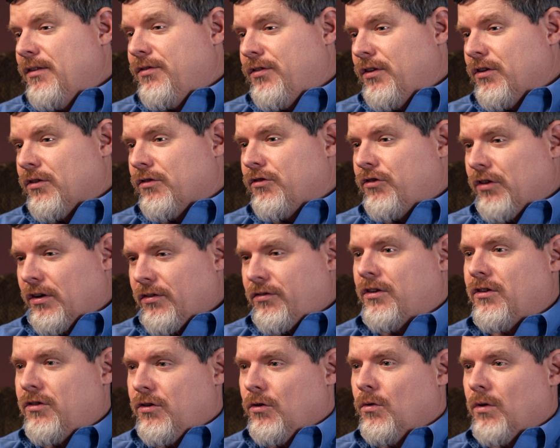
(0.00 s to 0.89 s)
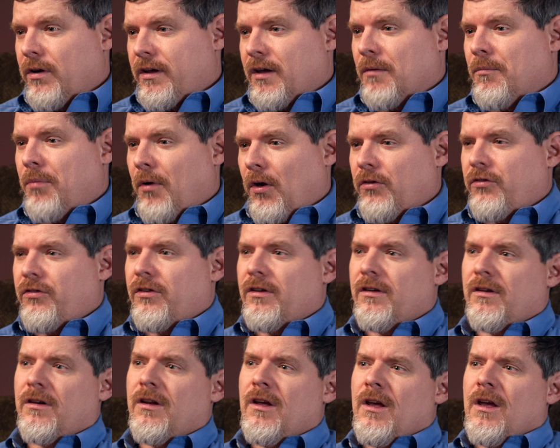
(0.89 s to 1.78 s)
easier just to do a
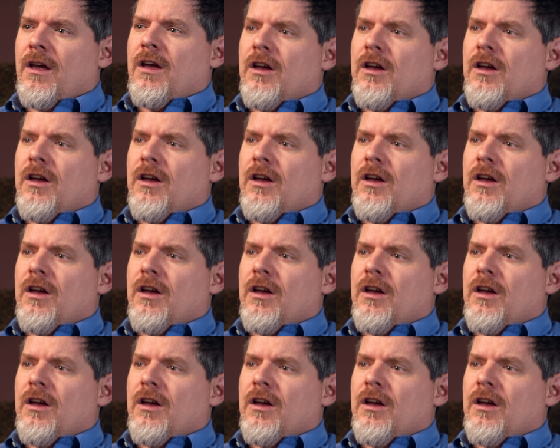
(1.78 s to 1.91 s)
compulsion?